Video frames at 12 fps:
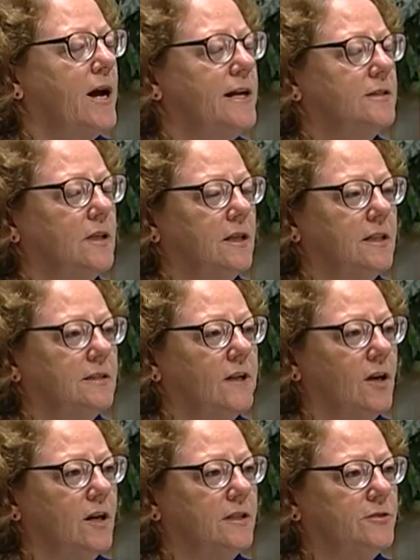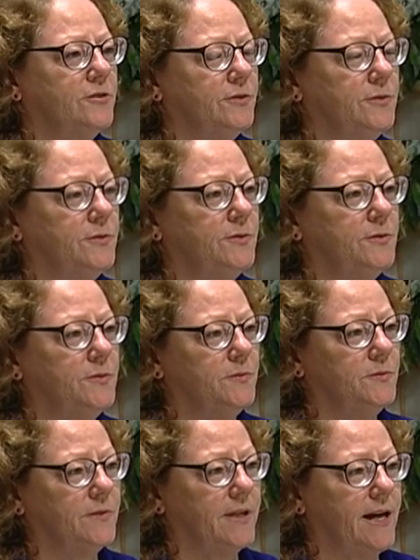I had gone on
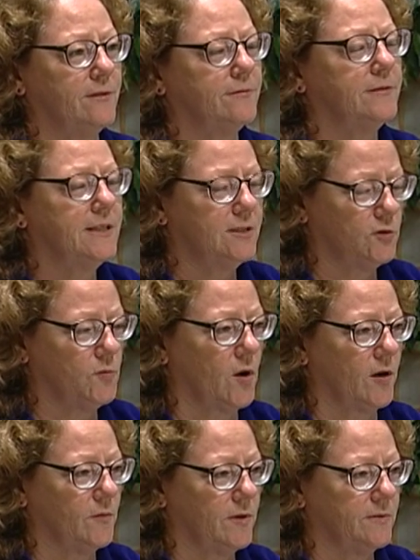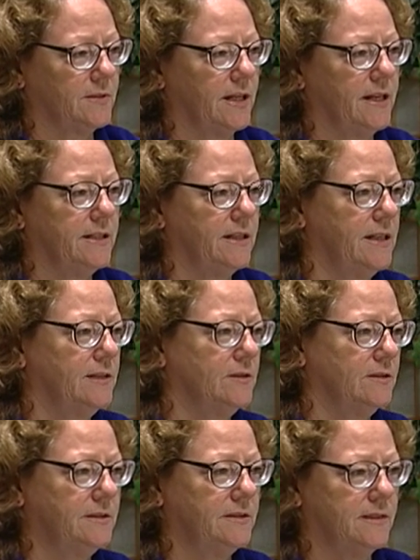to that FloodSmart website and
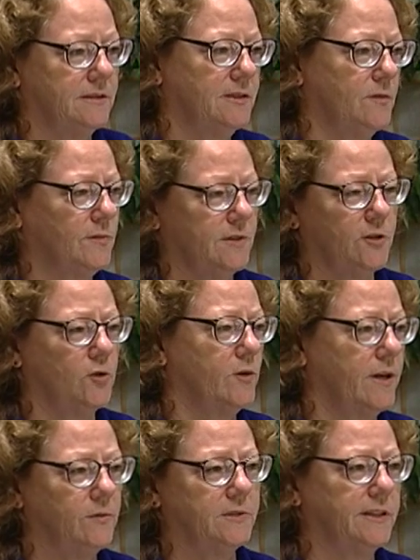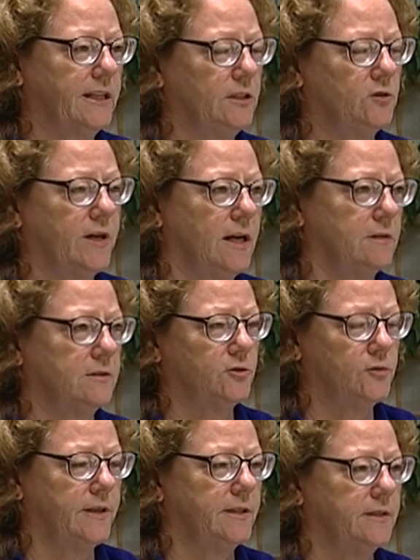looked at some of the, you know, when I was looking at new houses,
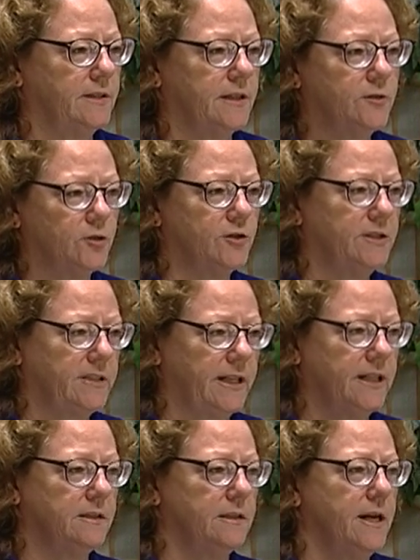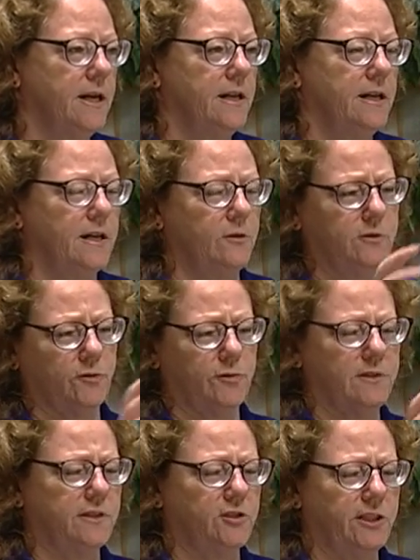trying to understand it was
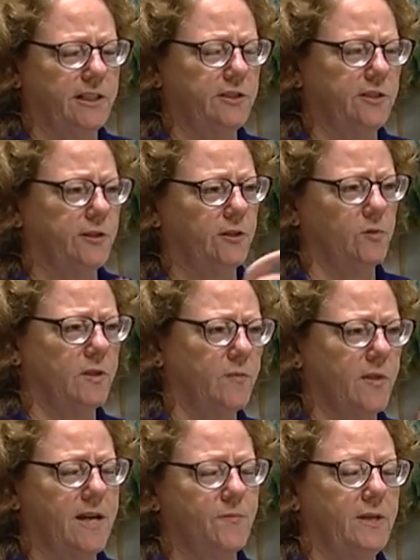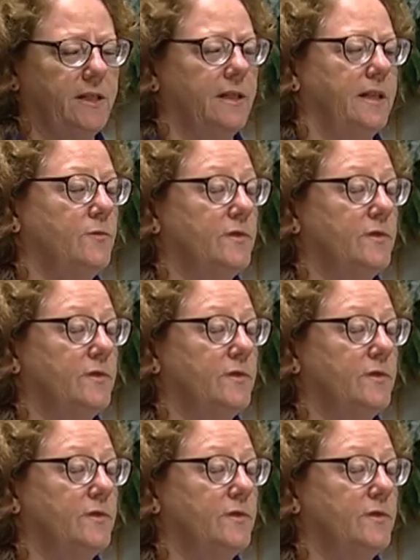showing the change here and what it might be. And it